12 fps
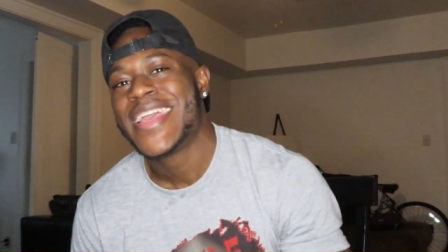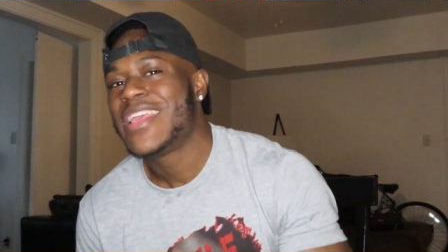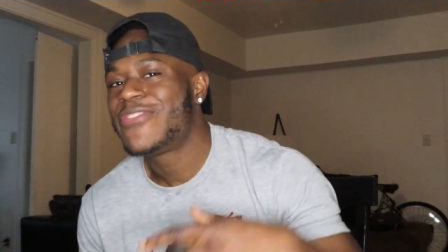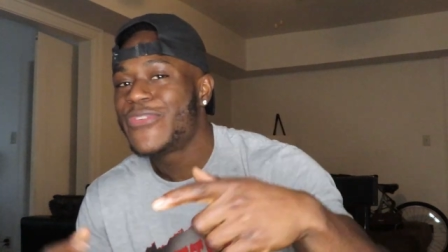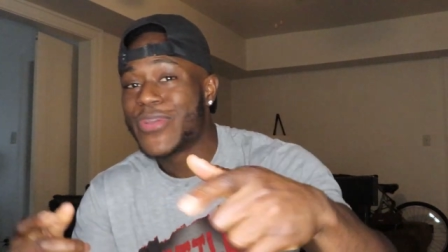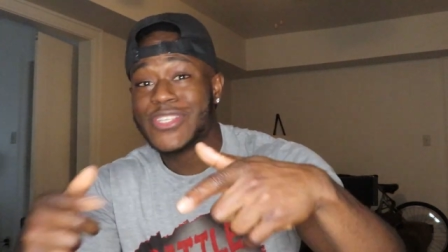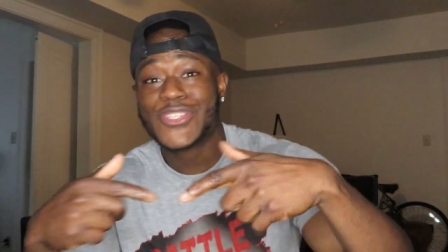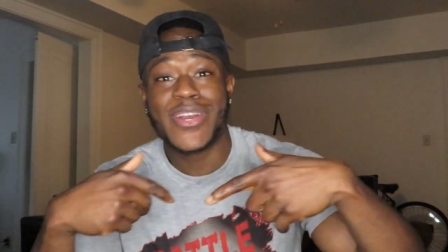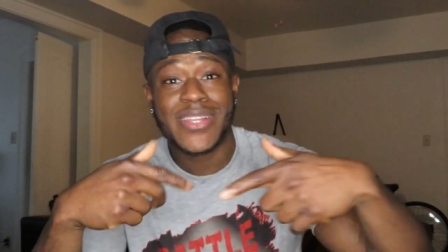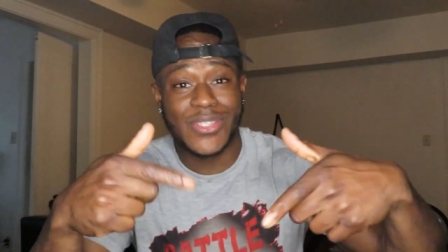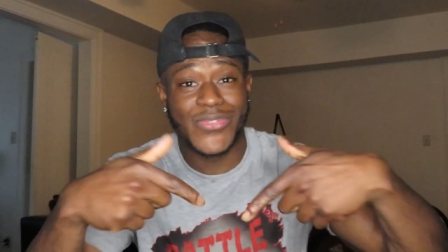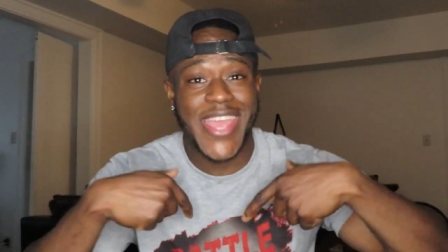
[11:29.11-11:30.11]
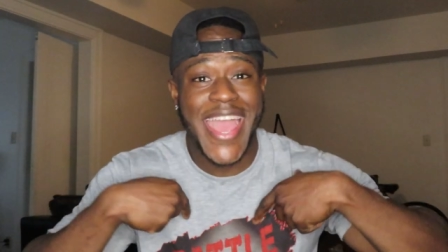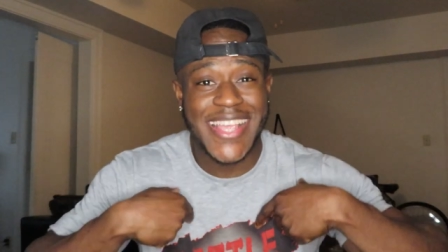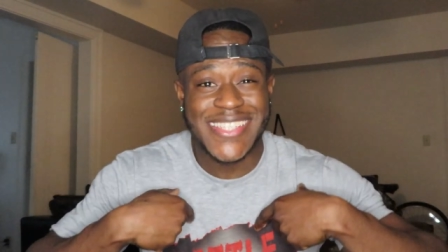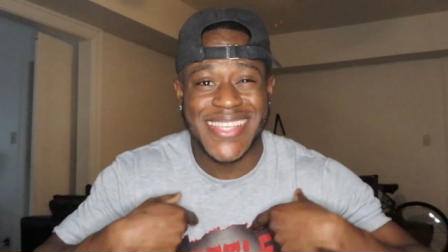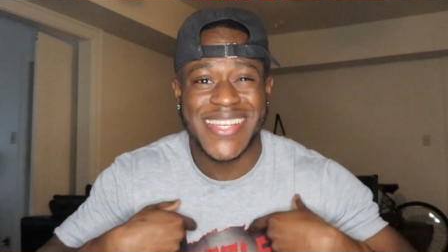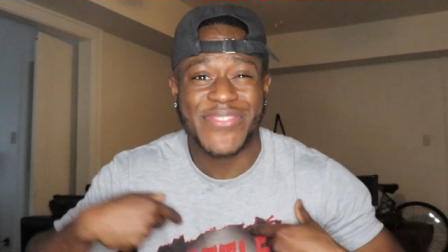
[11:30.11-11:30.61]
If you enjoyed this
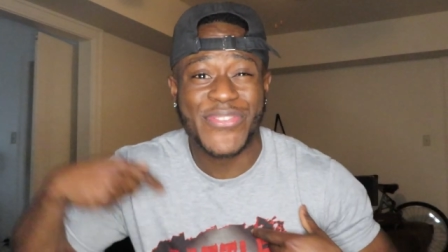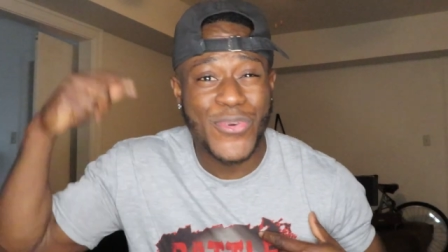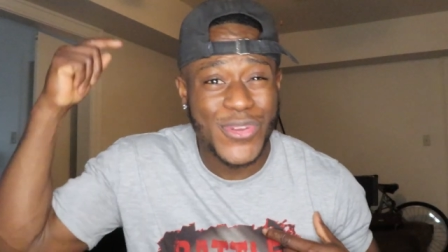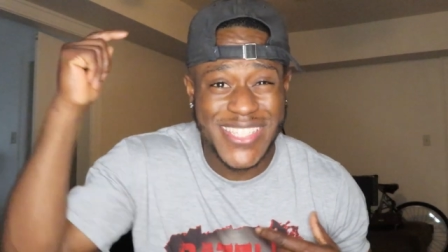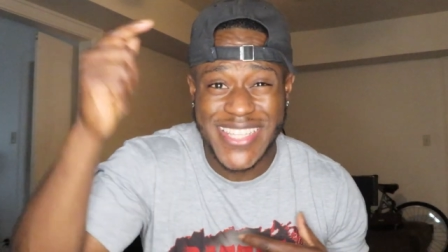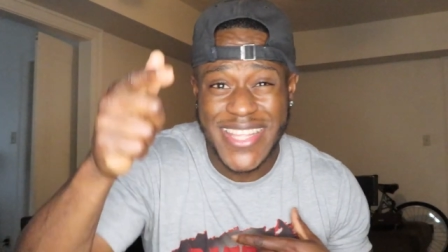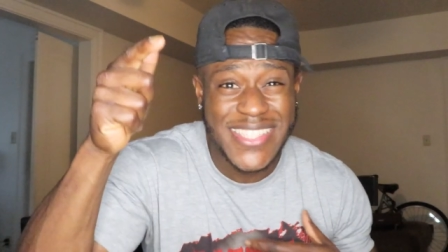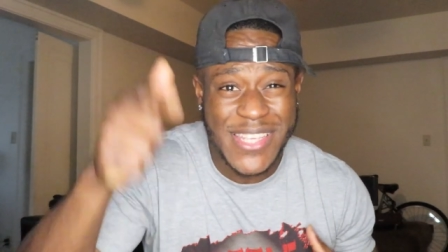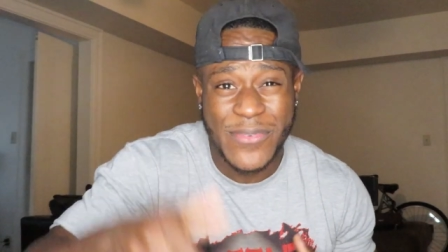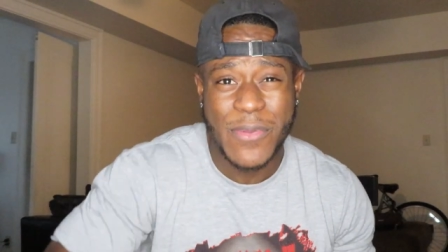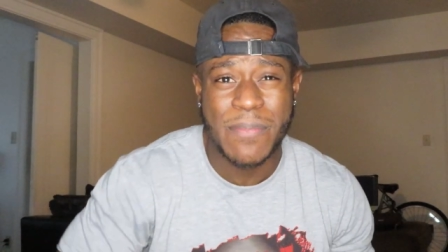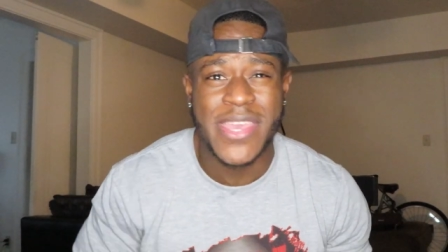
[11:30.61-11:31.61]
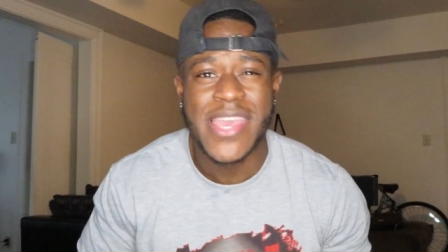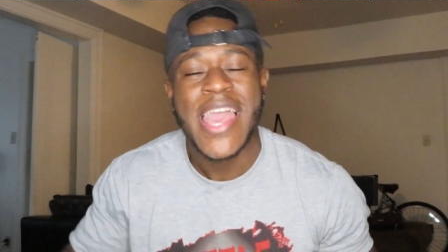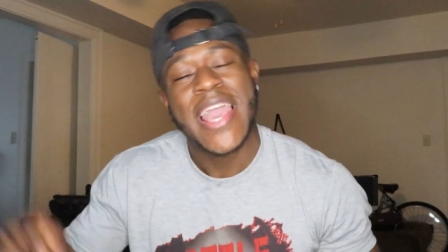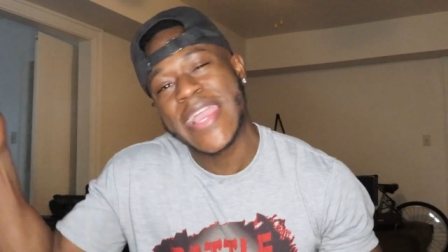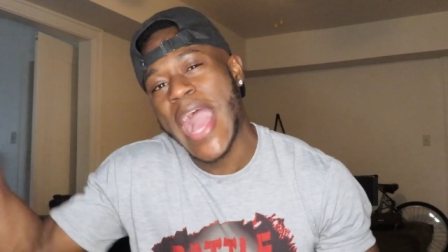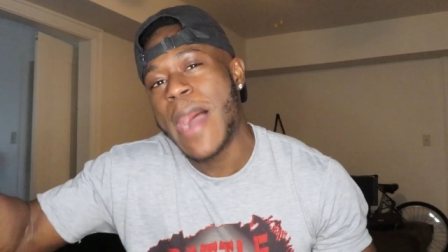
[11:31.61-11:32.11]
reaction, if you was dancing with me,
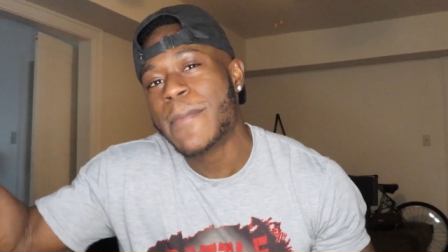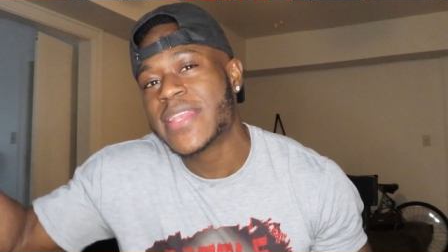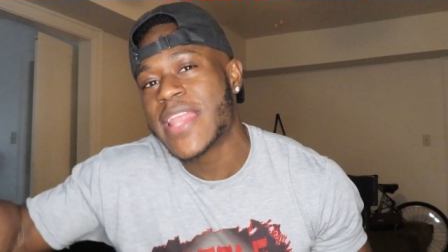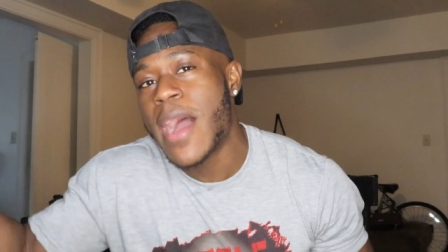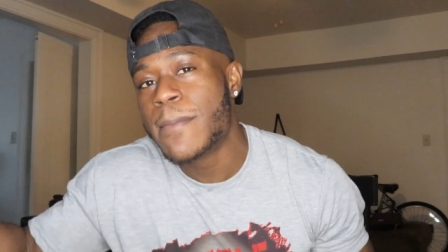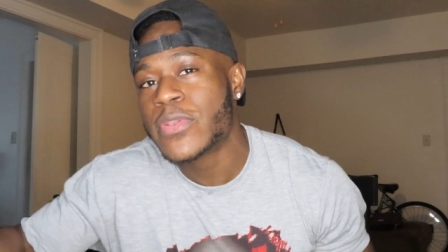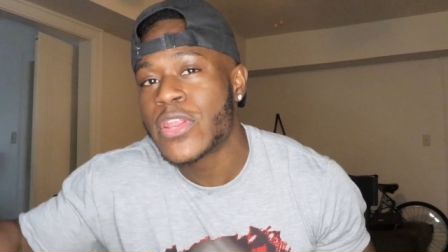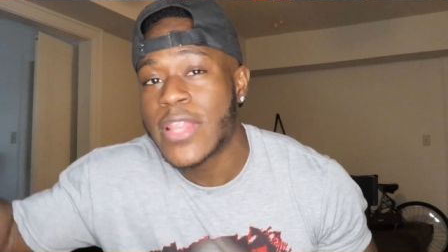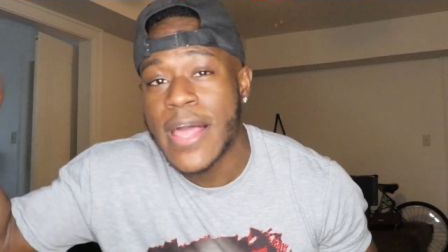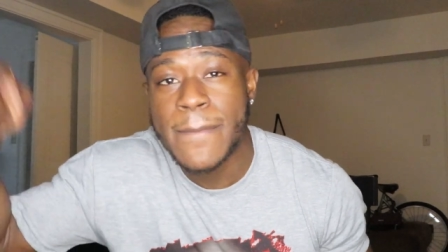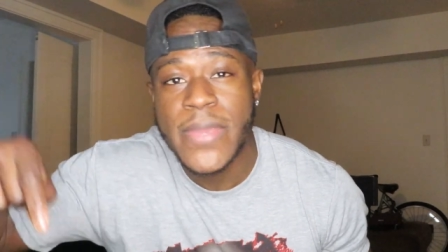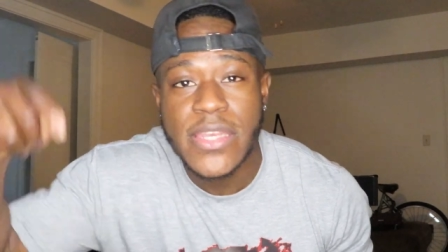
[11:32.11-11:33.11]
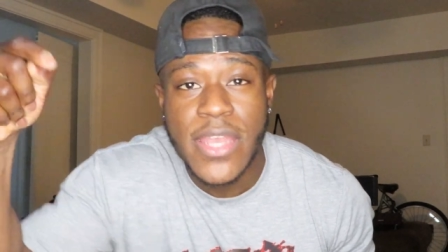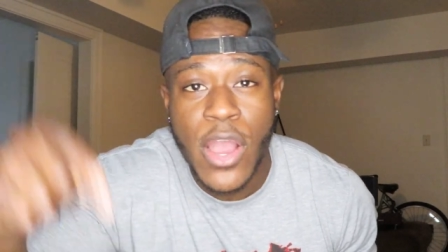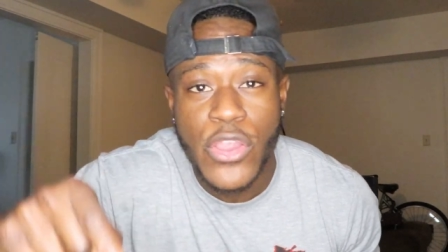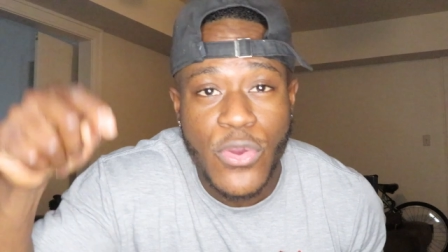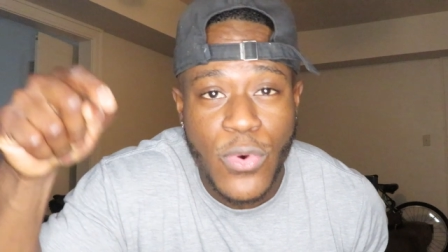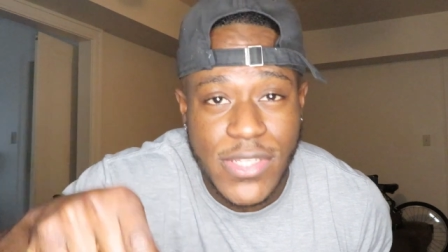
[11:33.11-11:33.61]
comment down below. Let me
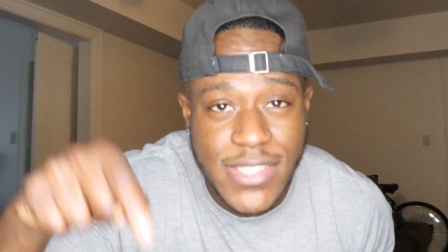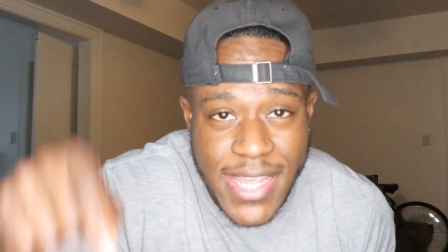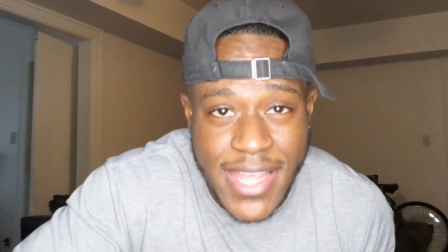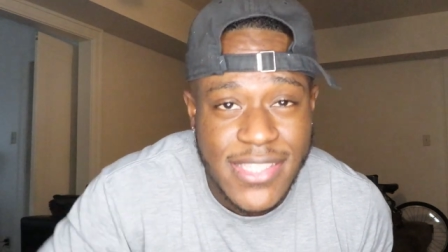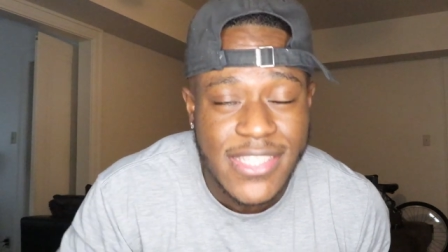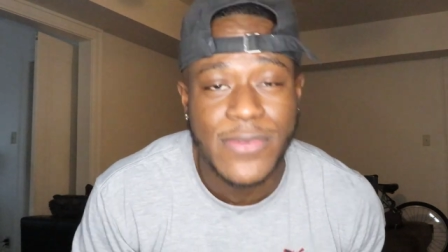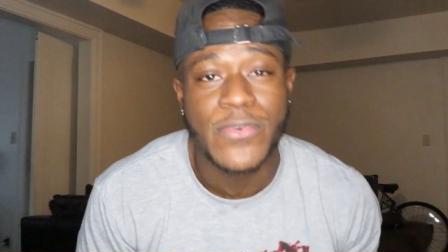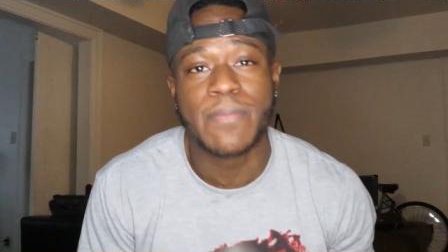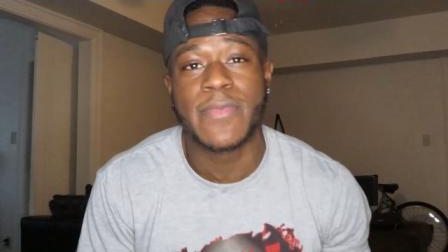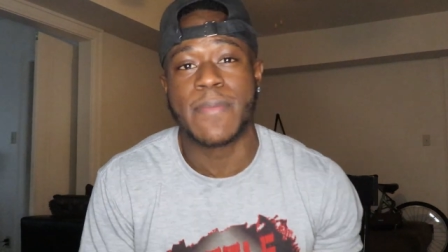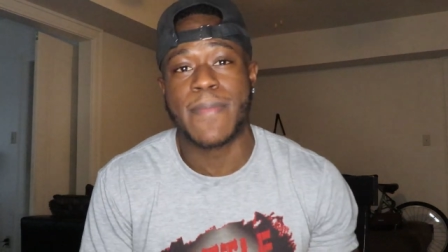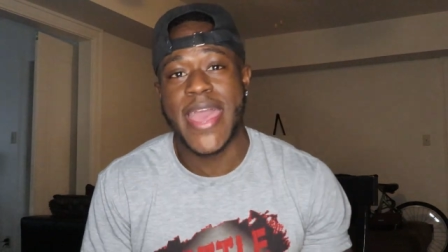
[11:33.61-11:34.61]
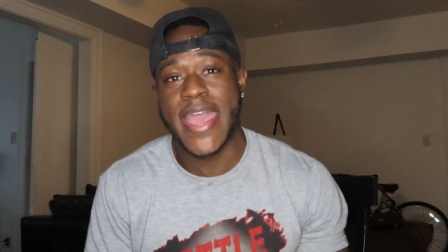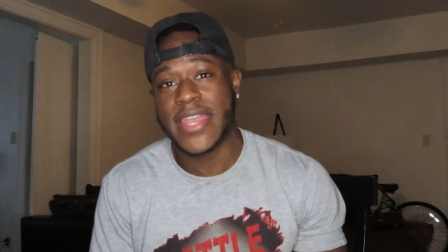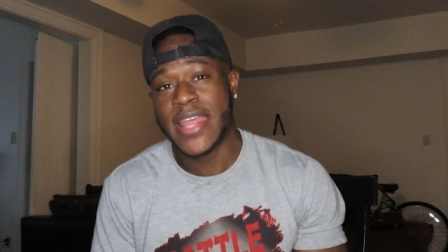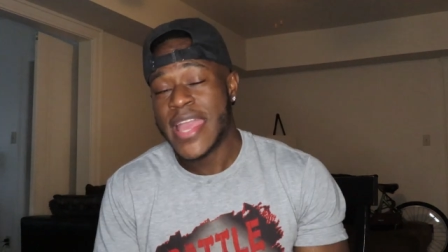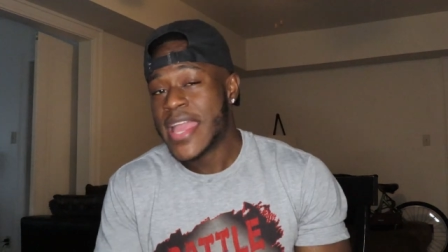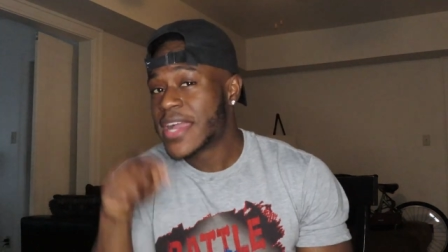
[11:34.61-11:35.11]
know you was dancing with me, man.